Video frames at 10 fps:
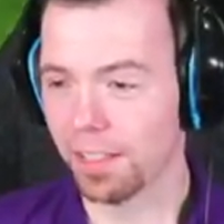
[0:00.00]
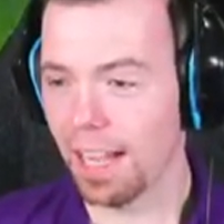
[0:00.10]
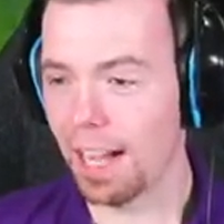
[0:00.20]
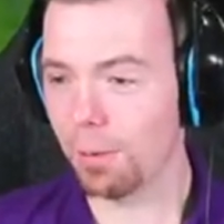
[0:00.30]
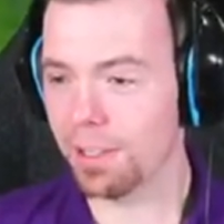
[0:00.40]

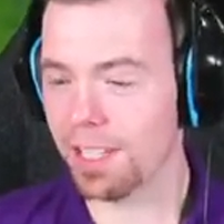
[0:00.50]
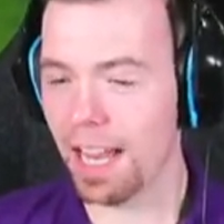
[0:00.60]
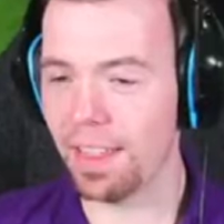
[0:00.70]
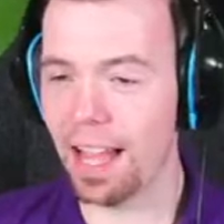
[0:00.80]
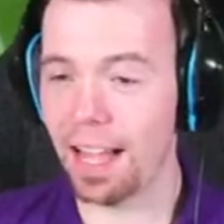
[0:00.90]
Oh, we'll
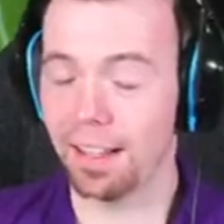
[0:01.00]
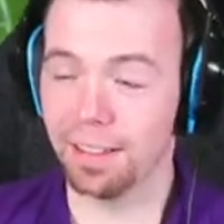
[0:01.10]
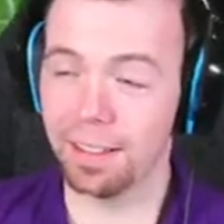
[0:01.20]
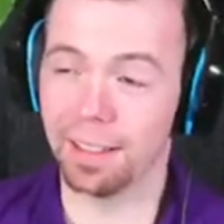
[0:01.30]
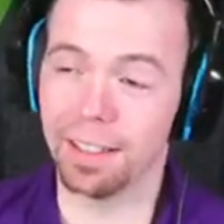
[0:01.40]
take that.
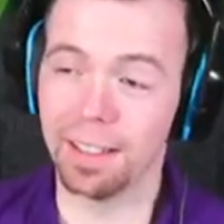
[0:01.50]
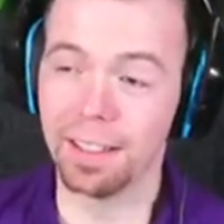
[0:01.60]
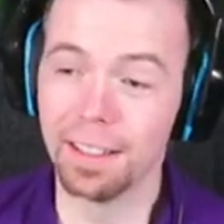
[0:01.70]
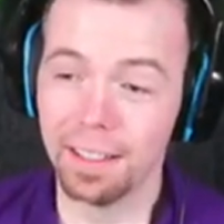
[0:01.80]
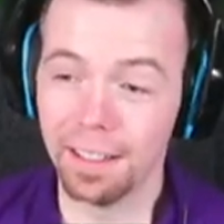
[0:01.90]

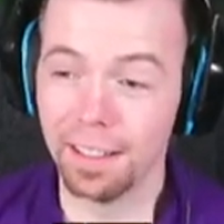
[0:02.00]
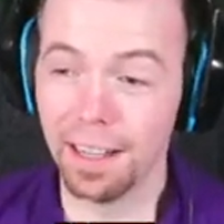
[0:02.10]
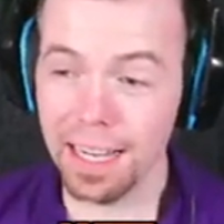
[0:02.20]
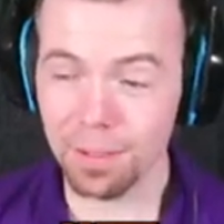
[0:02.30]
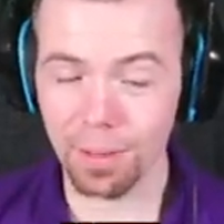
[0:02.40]

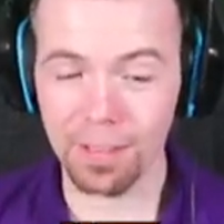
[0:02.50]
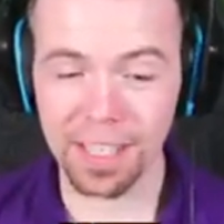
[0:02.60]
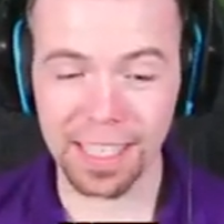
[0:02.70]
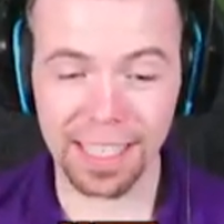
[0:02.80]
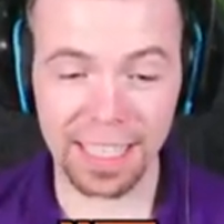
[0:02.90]
That's one
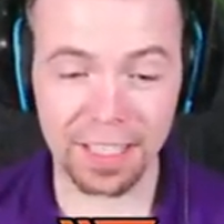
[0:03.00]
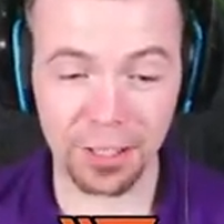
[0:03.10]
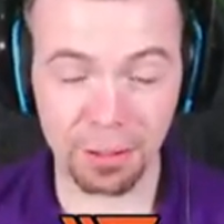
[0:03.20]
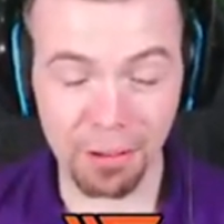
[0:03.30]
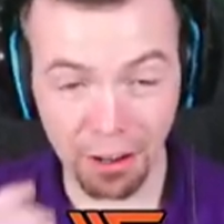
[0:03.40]
thing he can
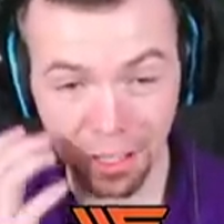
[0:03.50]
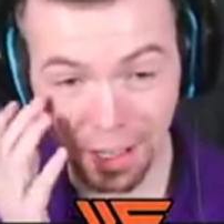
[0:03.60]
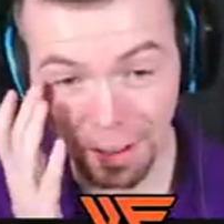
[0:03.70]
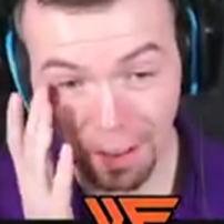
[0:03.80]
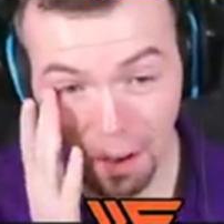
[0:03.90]
do, right?
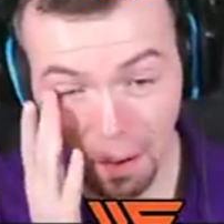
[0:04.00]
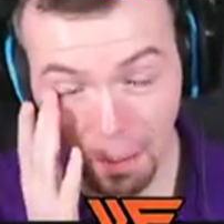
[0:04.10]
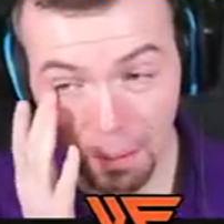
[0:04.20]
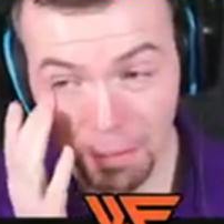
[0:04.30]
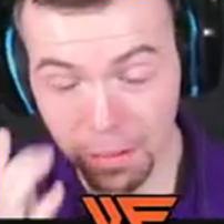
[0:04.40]

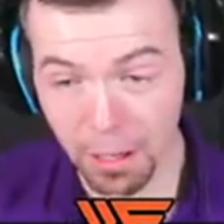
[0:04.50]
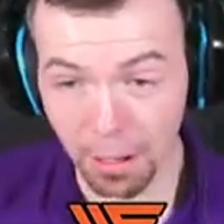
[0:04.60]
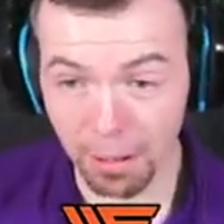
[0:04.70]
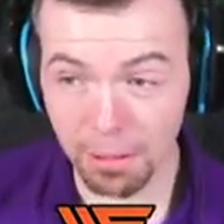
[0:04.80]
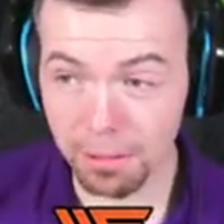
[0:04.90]
Oh
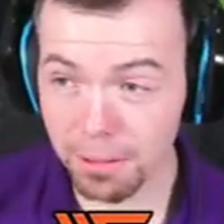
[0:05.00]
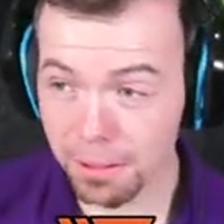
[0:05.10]
no.